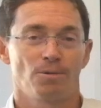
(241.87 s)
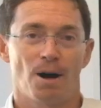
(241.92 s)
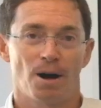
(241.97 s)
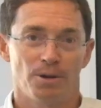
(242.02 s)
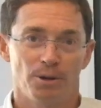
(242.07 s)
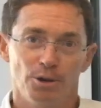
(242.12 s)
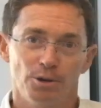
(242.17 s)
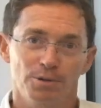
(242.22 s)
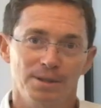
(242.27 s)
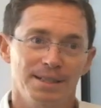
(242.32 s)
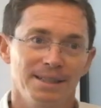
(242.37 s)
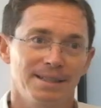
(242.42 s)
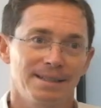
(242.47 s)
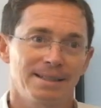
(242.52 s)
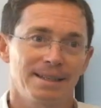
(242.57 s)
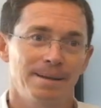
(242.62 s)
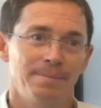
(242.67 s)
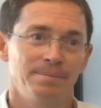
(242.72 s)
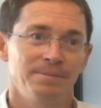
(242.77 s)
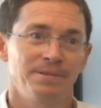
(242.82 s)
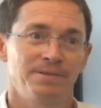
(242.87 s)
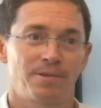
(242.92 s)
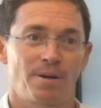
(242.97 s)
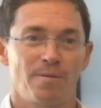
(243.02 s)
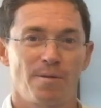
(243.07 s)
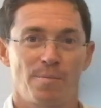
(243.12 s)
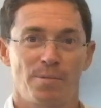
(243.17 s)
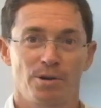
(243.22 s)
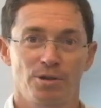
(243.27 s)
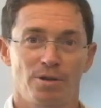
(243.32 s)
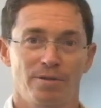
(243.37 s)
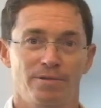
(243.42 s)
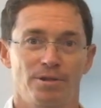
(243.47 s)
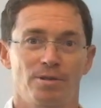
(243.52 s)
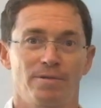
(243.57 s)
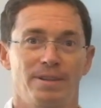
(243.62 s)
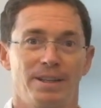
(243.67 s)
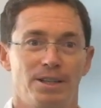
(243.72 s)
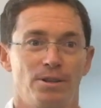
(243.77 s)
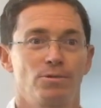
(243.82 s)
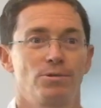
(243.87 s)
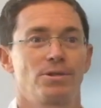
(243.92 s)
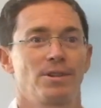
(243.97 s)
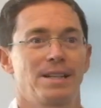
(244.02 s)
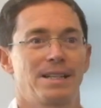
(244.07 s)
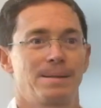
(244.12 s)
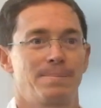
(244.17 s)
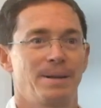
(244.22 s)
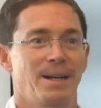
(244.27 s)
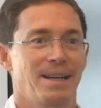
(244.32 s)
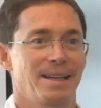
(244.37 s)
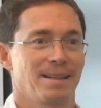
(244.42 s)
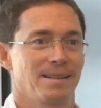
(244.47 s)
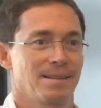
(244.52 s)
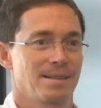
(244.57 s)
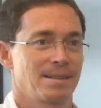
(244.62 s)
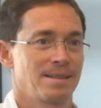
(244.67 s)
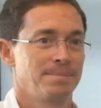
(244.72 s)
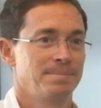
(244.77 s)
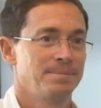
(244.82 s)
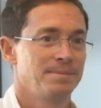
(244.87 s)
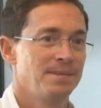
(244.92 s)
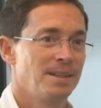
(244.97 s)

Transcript: our new system from the point of view of the user experience,